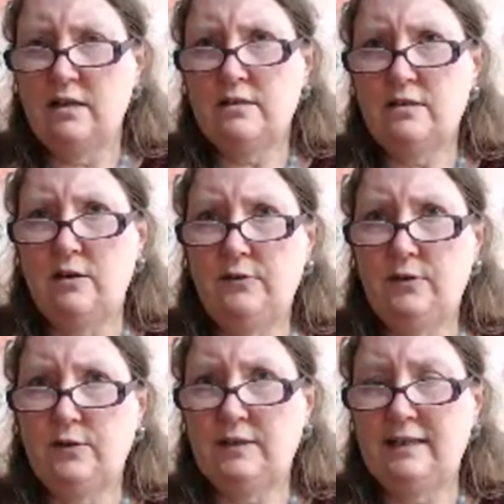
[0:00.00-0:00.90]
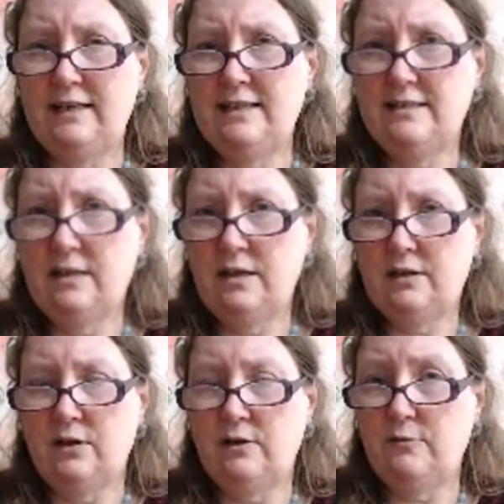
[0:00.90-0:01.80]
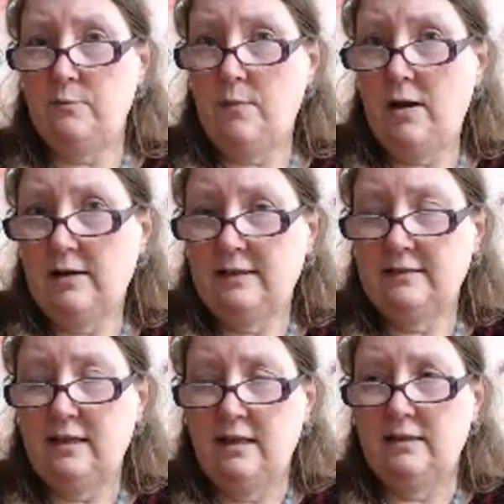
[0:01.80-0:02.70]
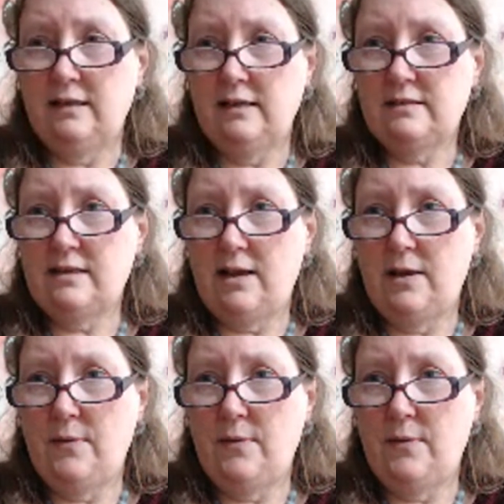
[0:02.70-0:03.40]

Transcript: So if you can ease their kind of mind that